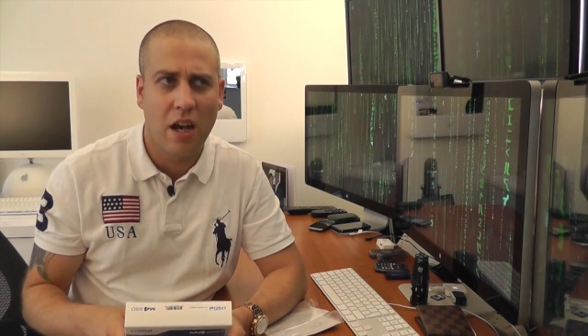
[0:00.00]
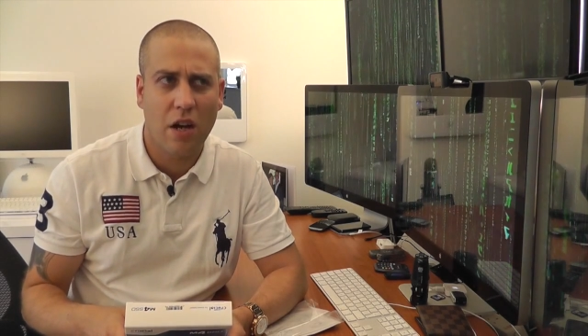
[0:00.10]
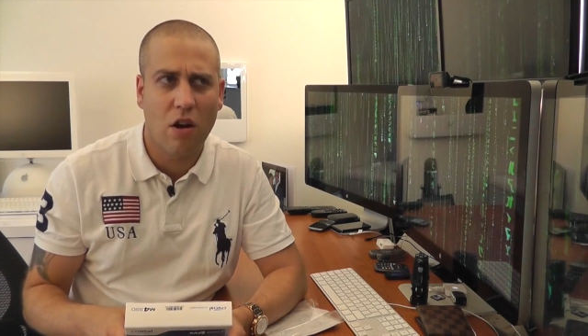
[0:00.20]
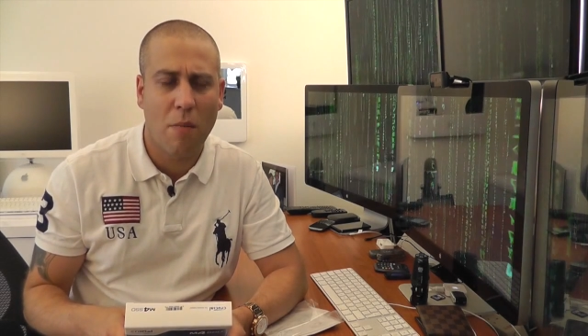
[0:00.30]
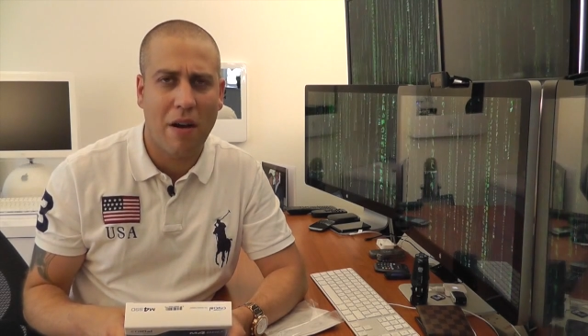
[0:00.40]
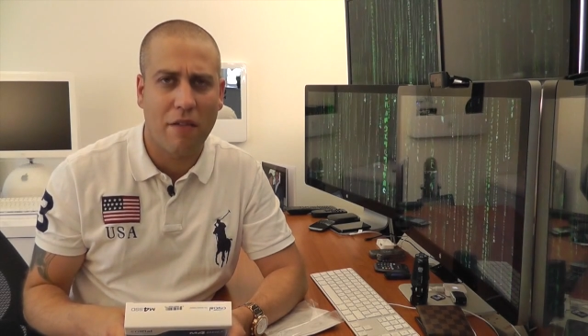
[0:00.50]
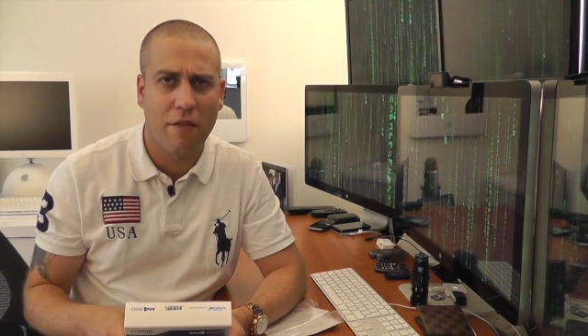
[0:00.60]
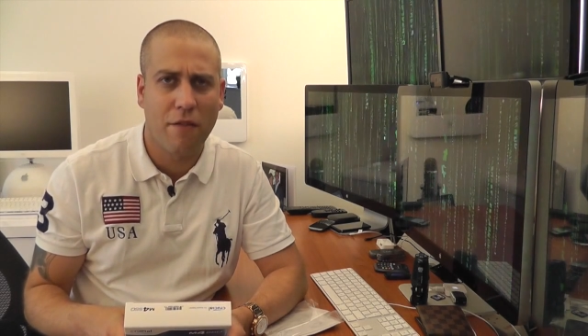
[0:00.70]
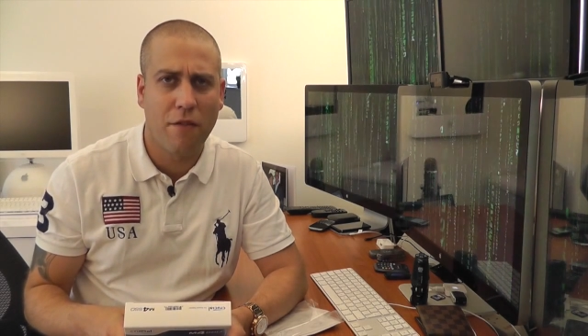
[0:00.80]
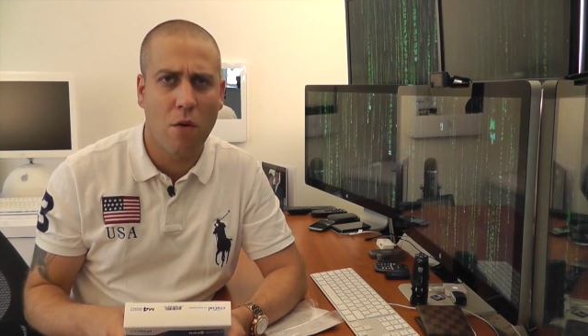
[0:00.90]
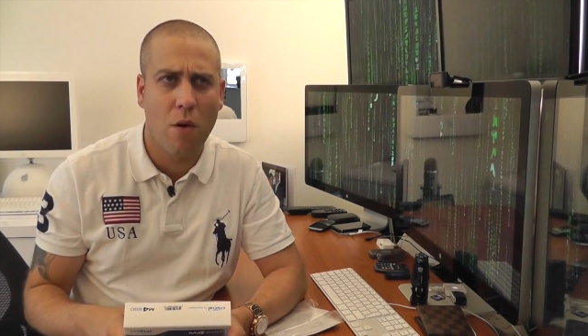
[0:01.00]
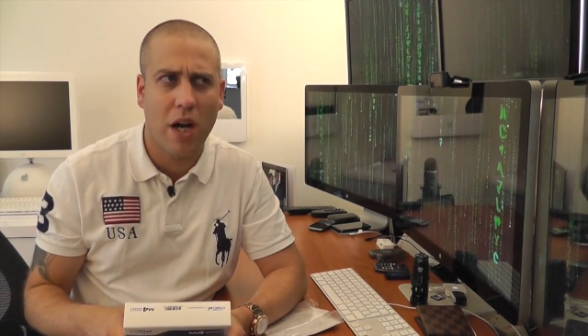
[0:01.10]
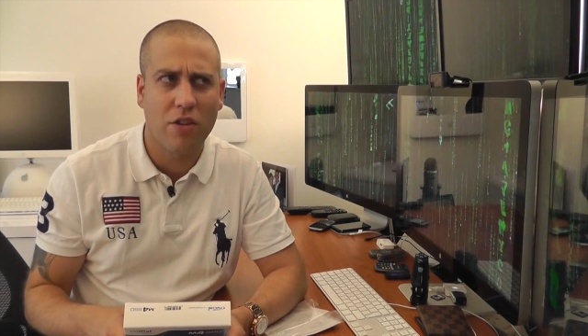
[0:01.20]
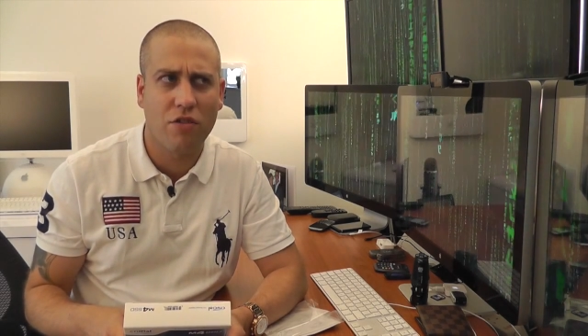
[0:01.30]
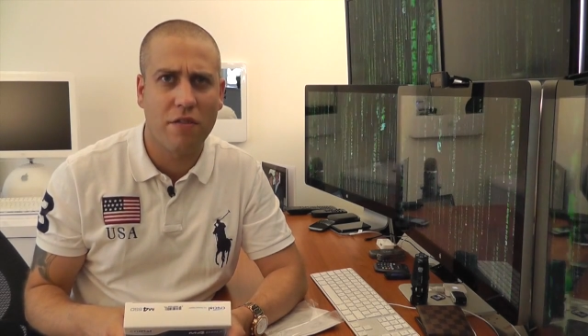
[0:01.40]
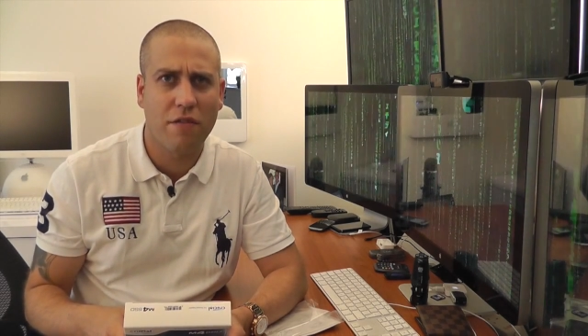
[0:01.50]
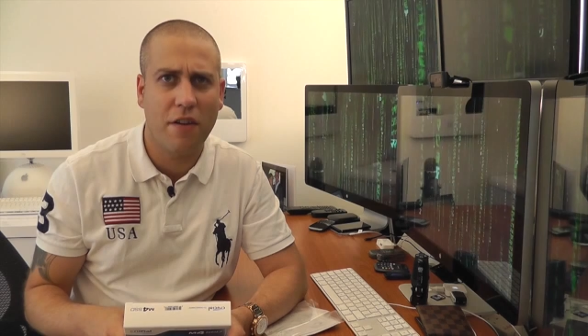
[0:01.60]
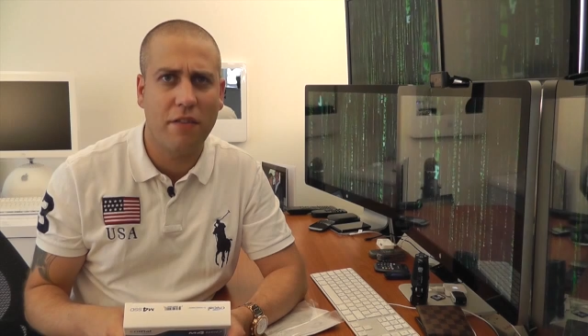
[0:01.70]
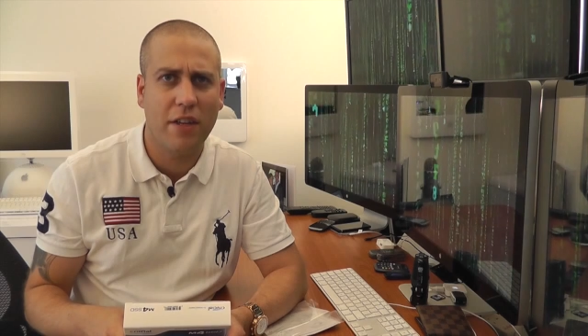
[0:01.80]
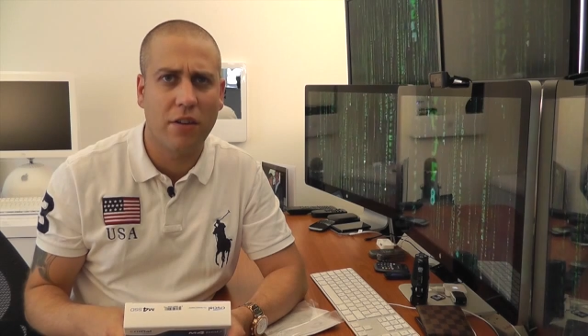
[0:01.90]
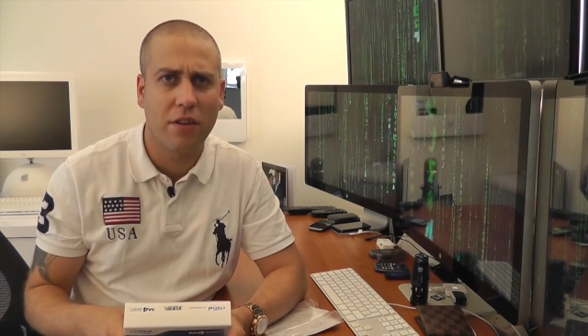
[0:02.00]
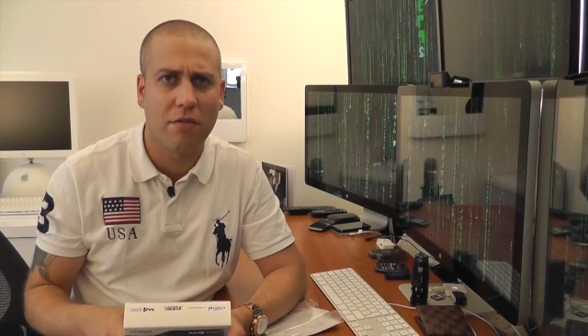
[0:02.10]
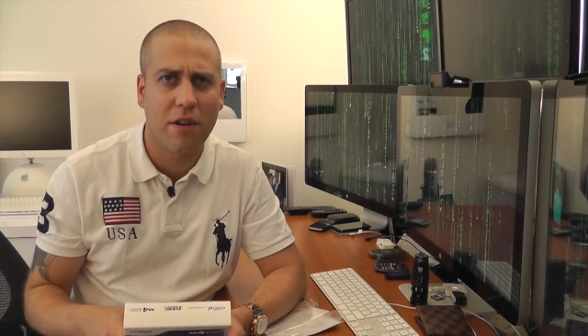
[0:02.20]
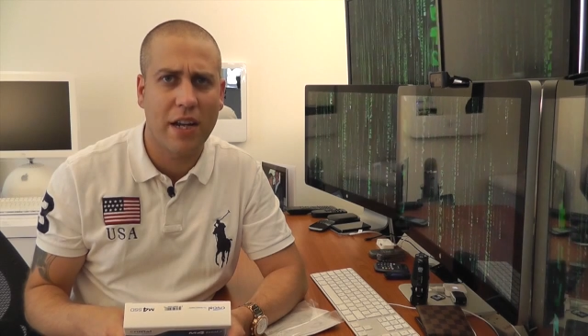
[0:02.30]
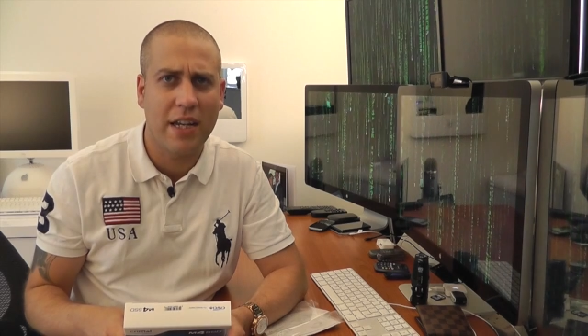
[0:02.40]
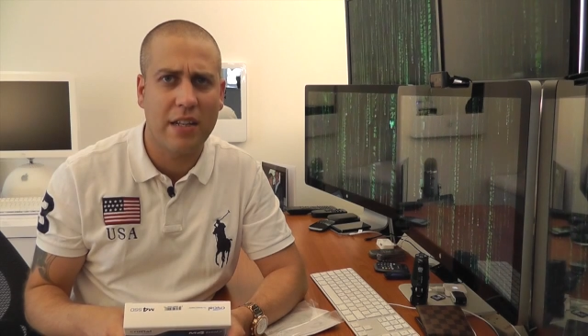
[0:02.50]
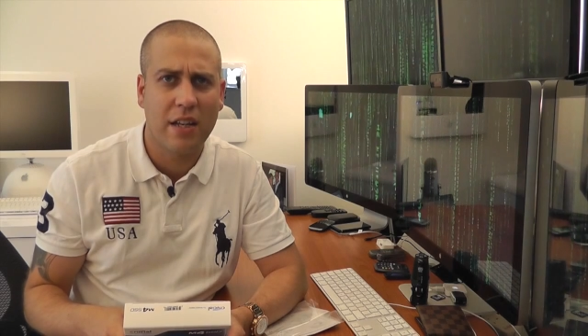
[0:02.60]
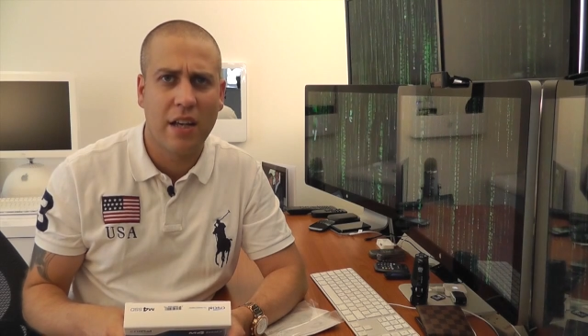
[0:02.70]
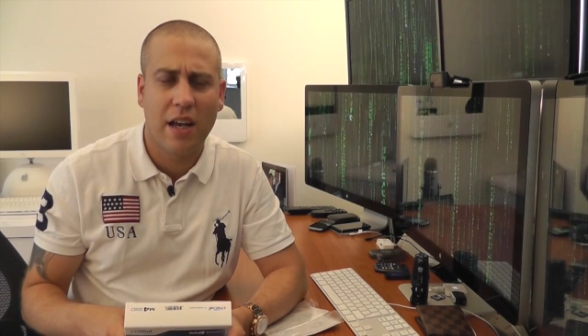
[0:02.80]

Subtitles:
I got about 450 on the read